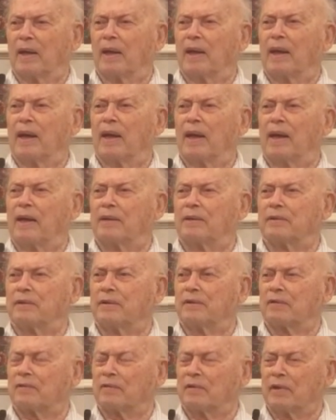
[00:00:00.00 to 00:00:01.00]

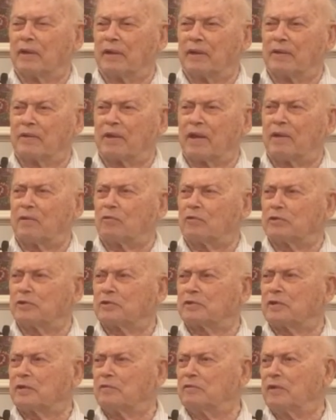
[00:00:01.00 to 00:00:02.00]
And that
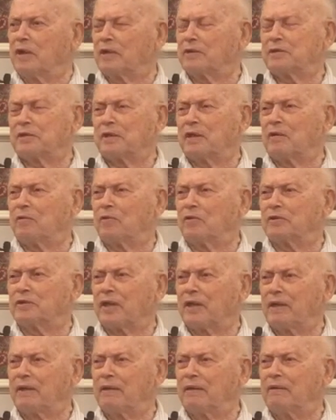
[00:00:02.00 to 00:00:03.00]
was the direction I was
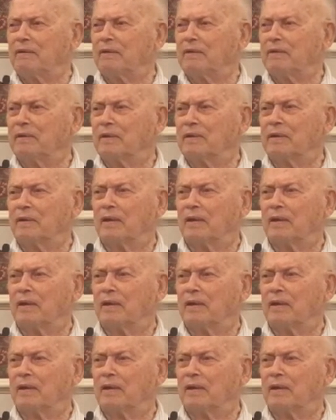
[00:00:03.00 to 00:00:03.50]
heading.